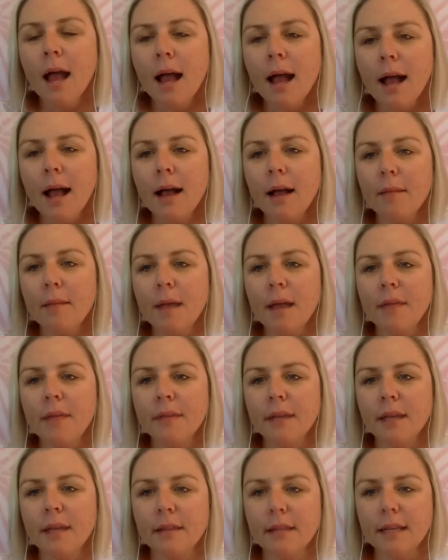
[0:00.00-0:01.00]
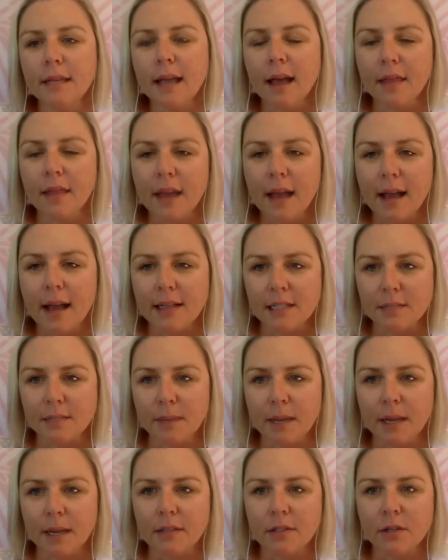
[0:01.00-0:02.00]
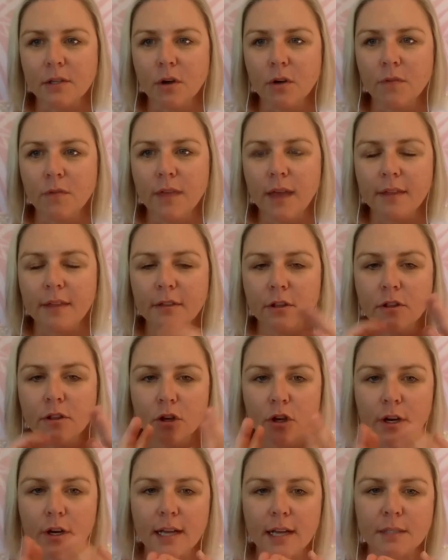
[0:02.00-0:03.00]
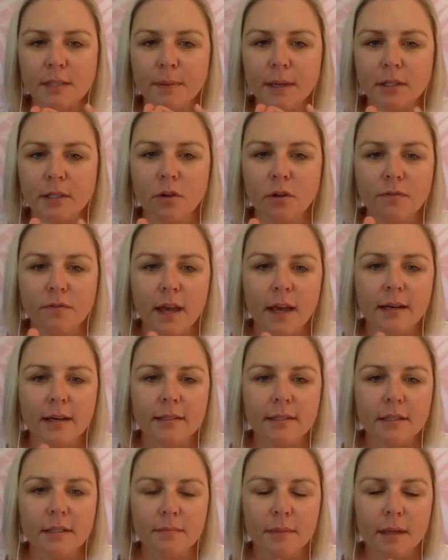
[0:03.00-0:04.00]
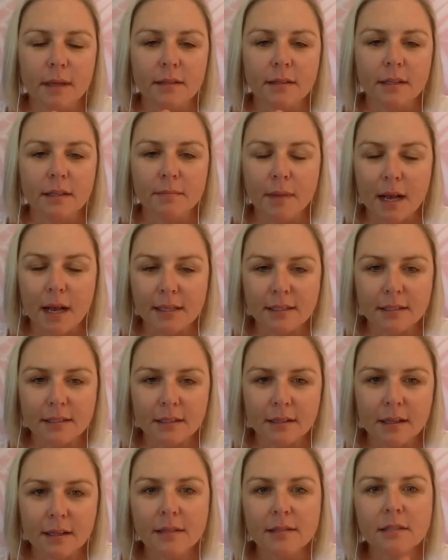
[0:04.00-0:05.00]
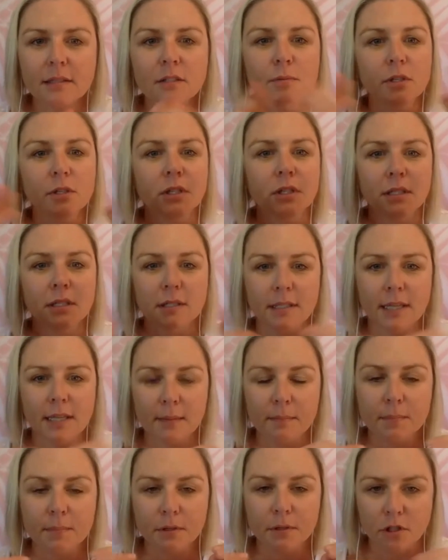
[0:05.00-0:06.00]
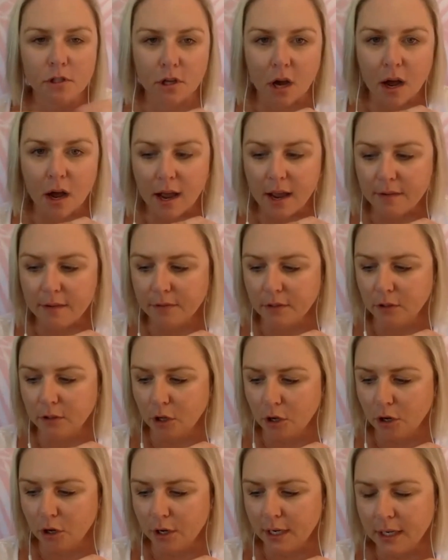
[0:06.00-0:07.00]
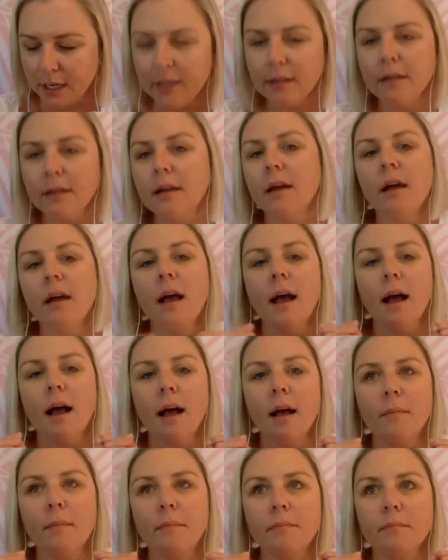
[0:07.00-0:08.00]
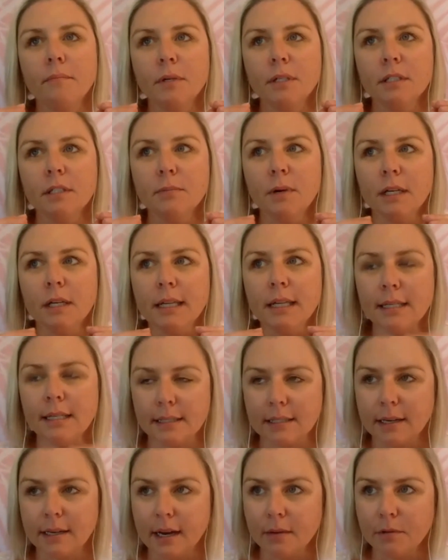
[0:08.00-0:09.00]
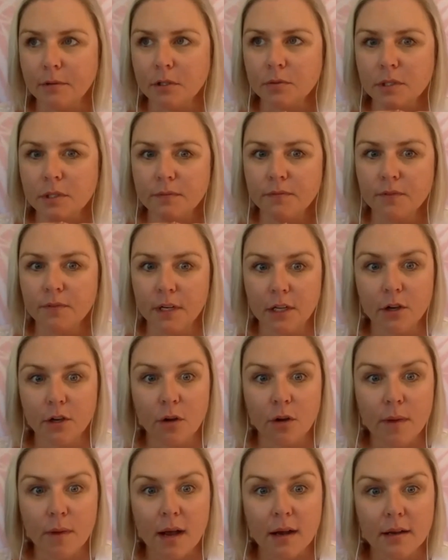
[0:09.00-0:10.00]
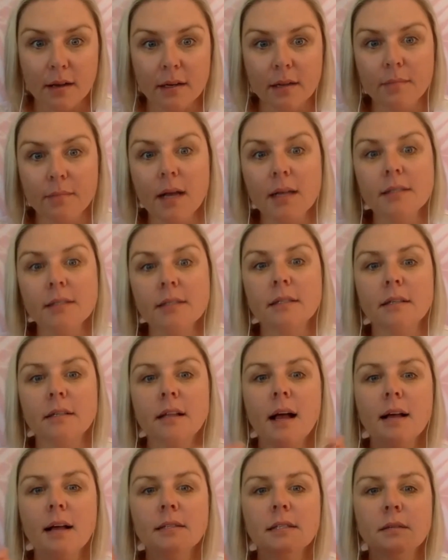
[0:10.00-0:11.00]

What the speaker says: And then the other aspect of that, the third aspect of that is the monthly masterclasses, which are deep dive learning. We did one yesterday, which was a video marketing masterclass.